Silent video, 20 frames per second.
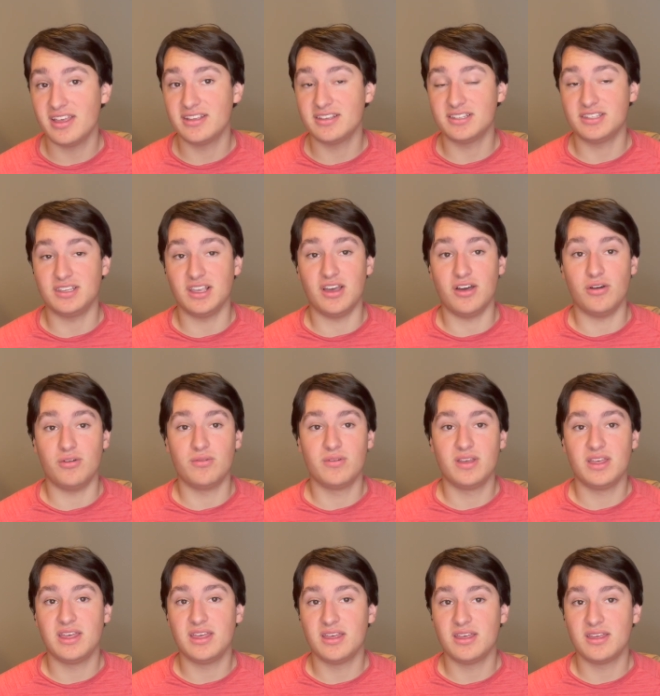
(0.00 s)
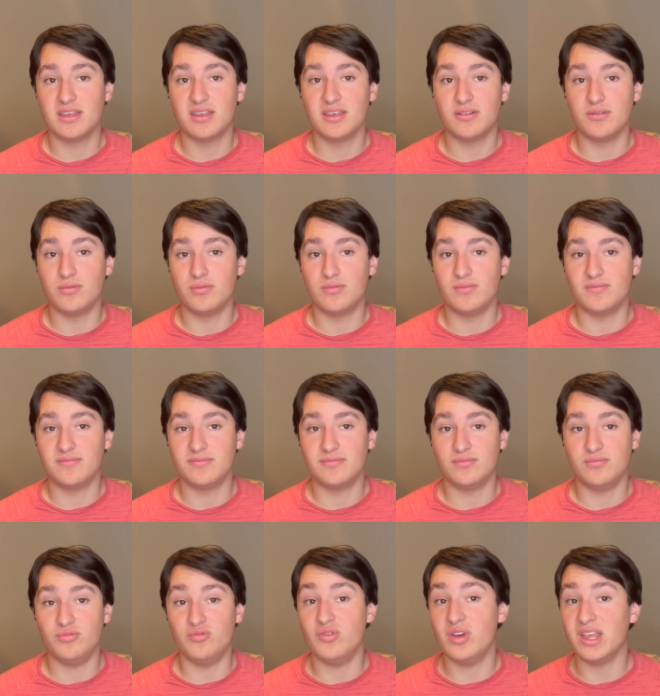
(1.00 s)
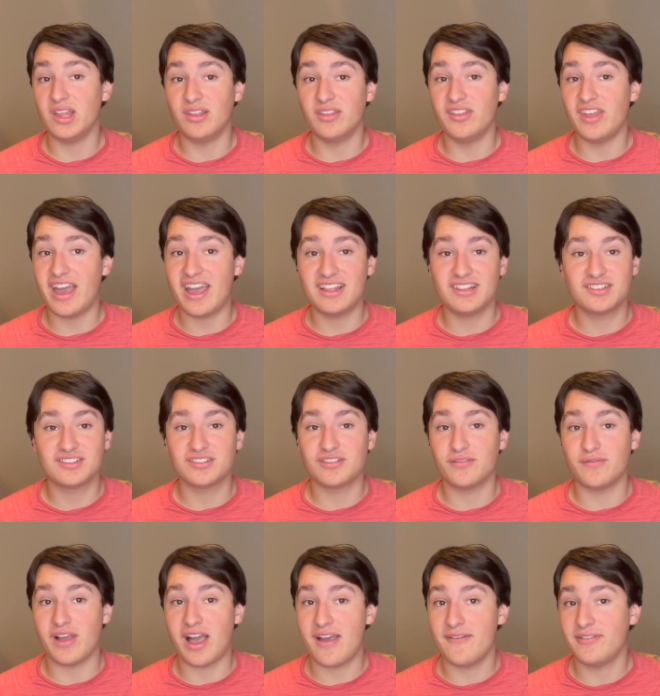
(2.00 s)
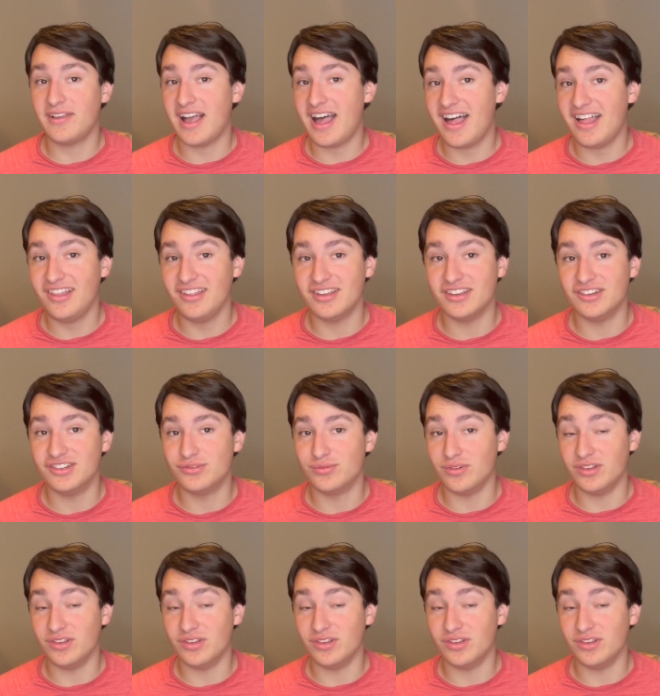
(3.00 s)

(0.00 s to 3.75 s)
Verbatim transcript: So will that survive college?